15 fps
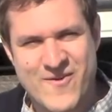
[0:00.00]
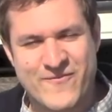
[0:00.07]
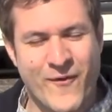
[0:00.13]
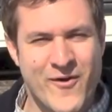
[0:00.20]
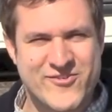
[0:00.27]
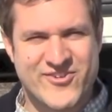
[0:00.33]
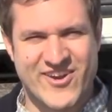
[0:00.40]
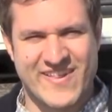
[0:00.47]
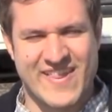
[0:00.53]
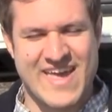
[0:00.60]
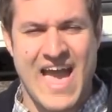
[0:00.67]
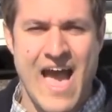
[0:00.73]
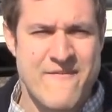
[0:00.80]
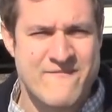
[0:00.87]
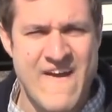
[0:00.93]

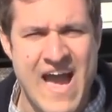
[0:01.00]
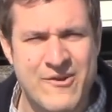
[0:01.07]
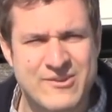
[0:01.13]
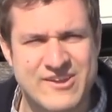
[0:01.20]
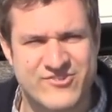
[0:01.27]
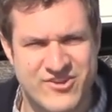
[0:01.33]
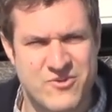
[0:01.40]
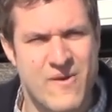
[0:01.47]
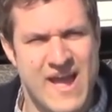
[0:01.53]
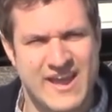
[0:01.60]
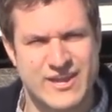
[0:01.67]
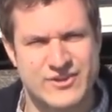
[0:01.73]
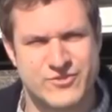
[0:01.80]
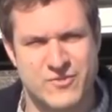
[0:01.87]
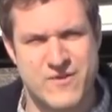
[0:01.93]
Fortunately, I found a
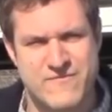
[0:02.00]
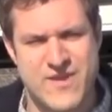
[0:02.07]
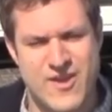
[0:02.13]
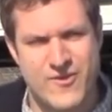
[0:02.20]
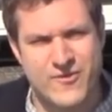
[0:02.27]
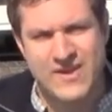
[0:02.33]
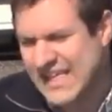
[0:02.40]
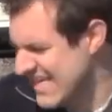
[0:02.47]
G-Wagen to review.